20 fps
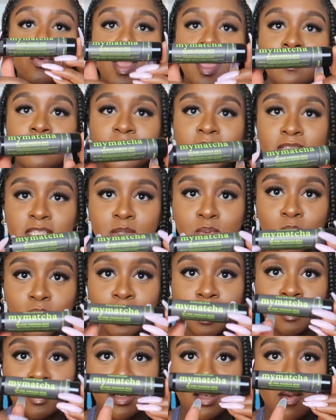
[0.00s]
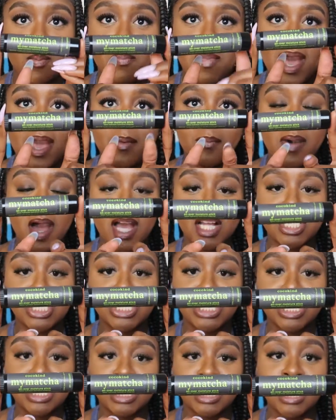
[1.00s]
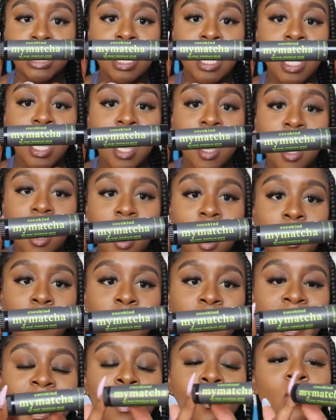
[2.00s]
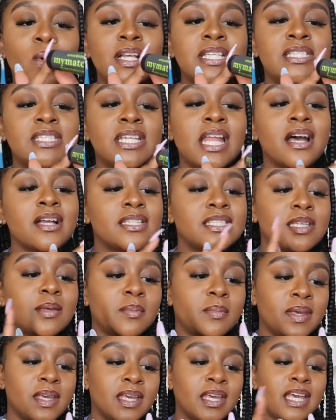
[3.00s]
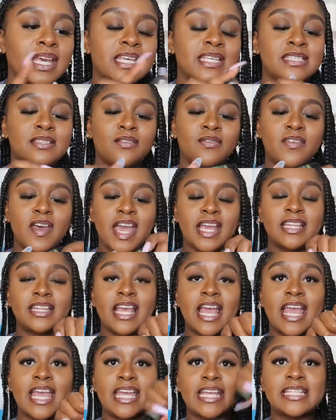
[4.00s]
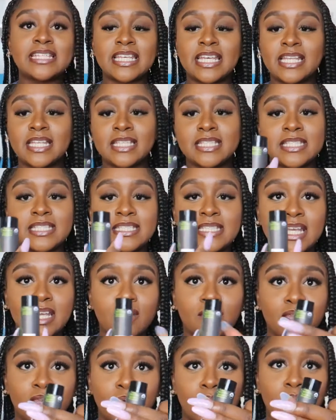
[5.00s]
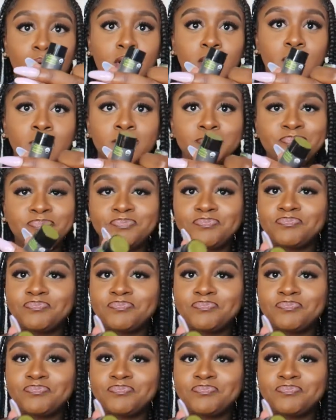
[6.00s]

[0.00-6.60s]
grab this one, my matcha, um, and what stood out to me is the fact that it's in a stick form.